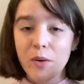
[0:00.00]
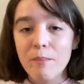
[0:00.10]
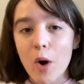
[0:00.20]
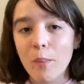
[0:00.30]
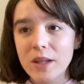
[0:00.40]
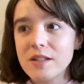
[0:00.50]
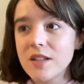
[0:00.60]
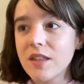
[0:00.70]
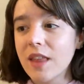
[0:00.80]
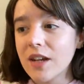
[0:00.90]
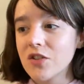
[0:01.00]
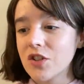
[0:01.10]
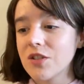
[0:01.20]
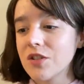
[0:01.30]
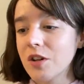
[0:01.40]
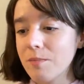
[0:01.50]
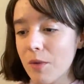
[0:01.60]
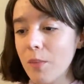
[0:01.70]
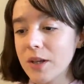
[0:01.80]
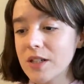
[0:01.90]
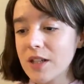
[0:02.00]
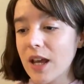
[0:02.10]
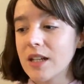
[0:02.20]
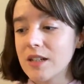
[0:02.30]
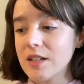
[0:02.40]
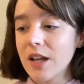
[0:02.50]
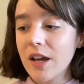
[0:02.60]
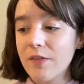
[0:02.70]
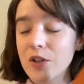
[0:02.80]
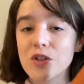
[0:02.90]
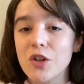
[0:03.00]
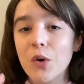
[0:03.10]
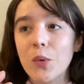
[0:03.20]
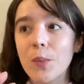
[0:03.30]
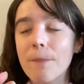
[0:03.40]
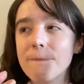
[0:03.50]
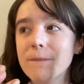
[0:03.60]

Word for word: moment that is just a moment and there's no